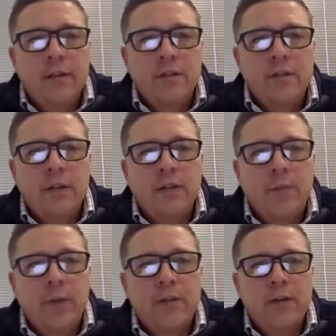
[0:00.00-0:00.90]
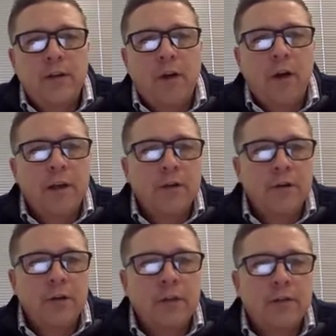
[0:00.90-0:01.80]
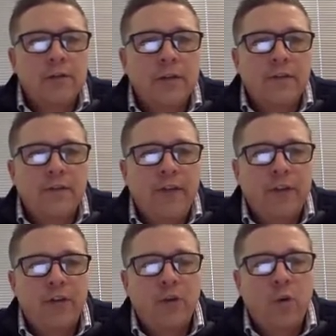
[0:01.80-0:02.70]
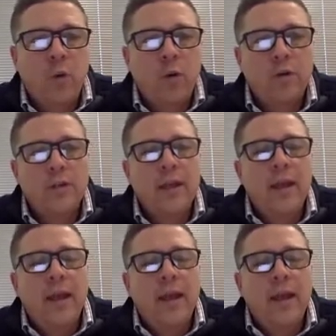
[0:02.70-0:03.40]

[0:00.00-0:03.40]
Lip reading: expressed in Guardian during this infection course.